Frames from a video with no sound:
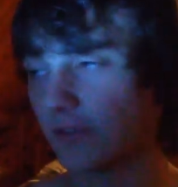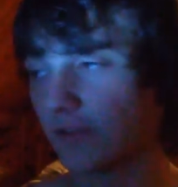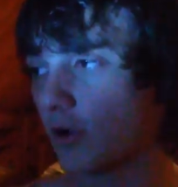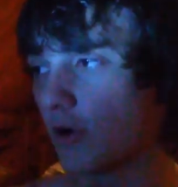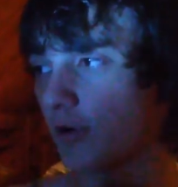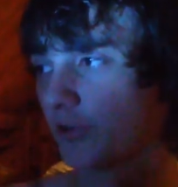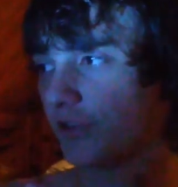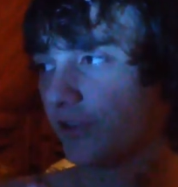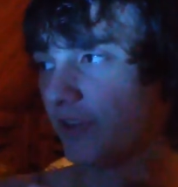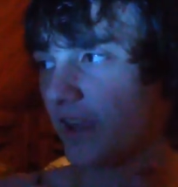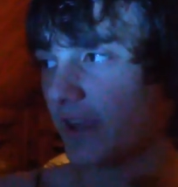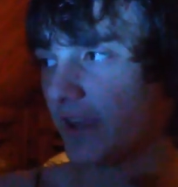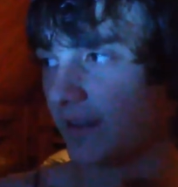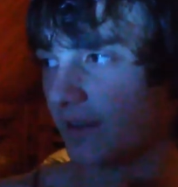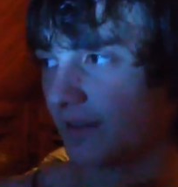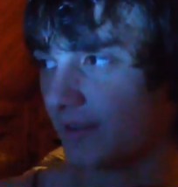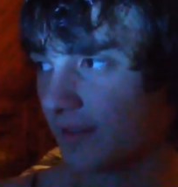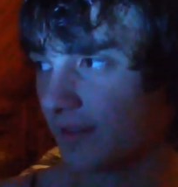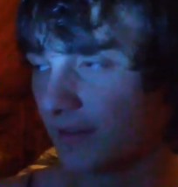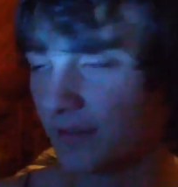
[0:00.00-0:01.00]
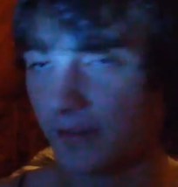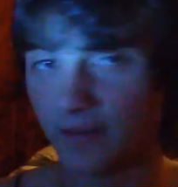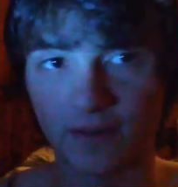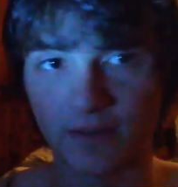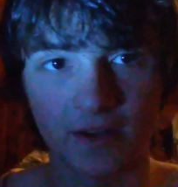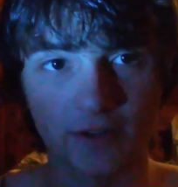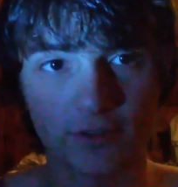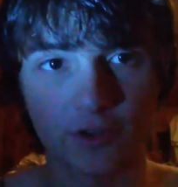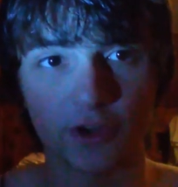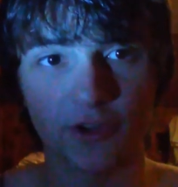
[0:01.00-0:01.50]
That's all it's saying.
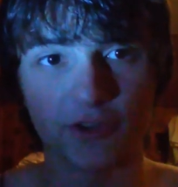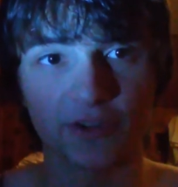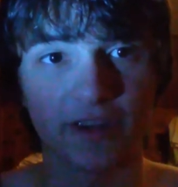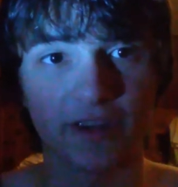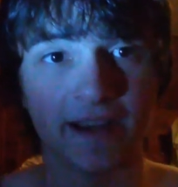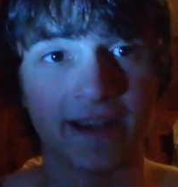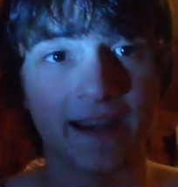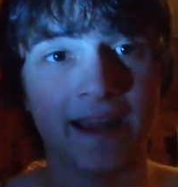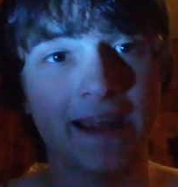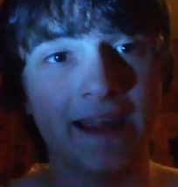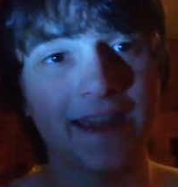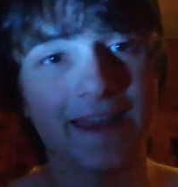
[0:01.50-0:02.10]
Not